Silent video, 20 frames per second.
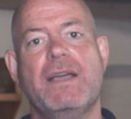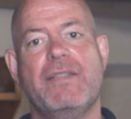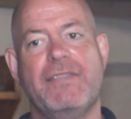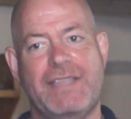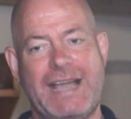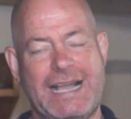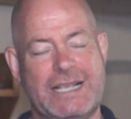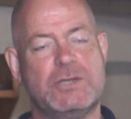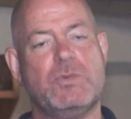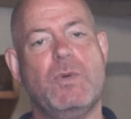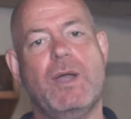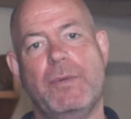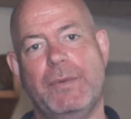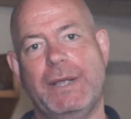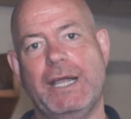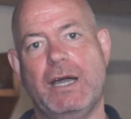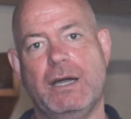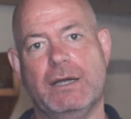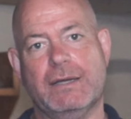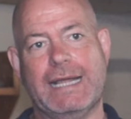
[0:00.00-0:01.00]
That's where we
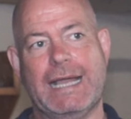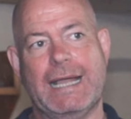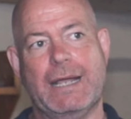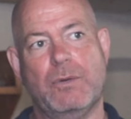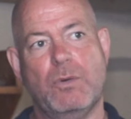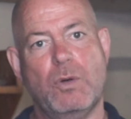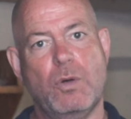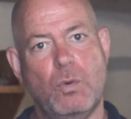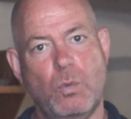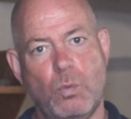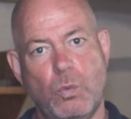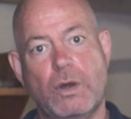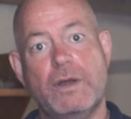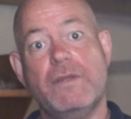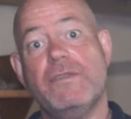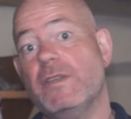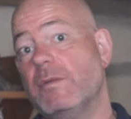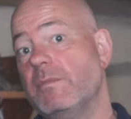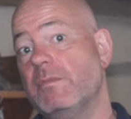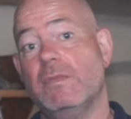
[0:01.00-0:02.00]
are now. One
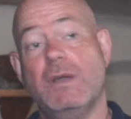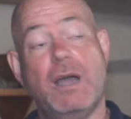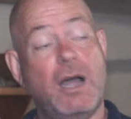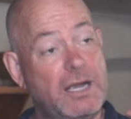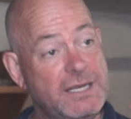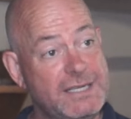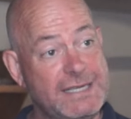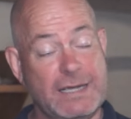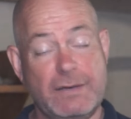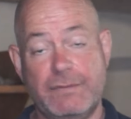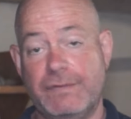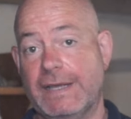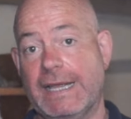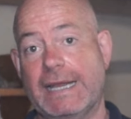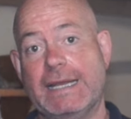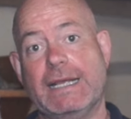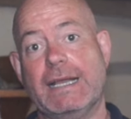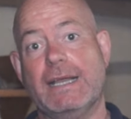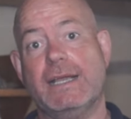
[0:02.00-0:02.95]
of them, ideal for getting a